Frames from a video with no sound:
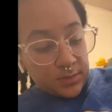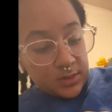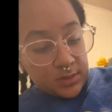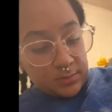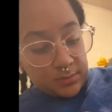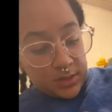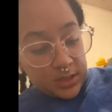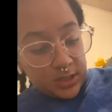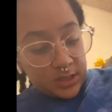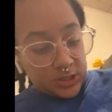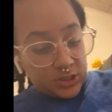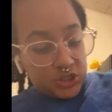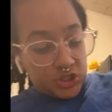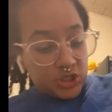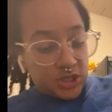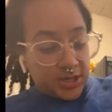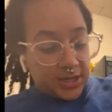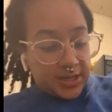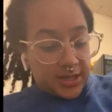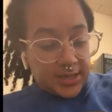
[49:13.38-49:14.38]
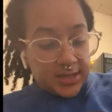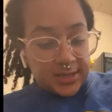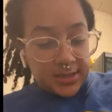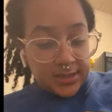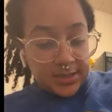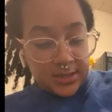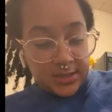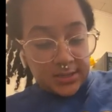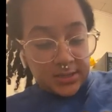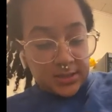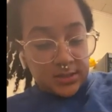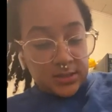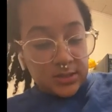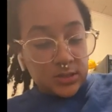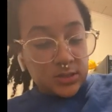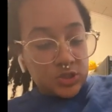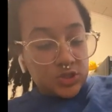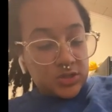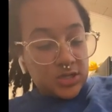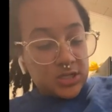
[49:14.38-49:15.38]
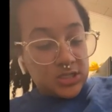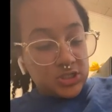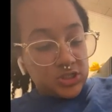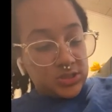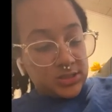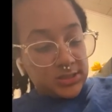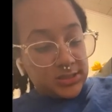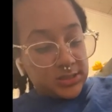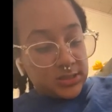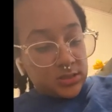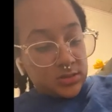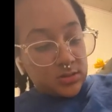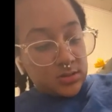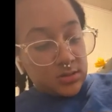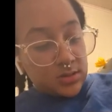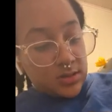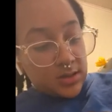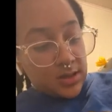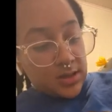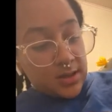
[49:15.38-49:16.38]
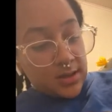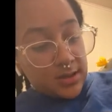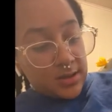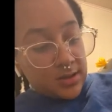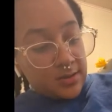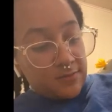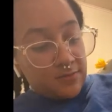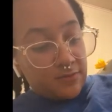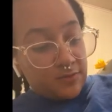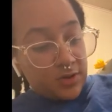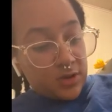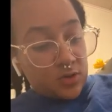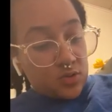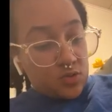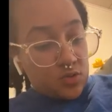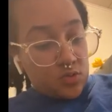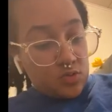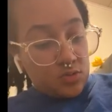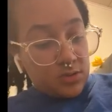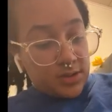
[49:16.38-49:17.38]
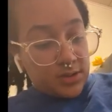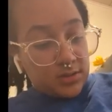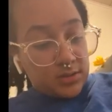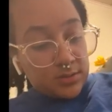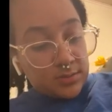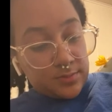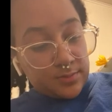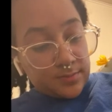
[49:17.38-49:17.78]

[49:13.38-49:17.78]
Making sure again that the dredge is in every corner,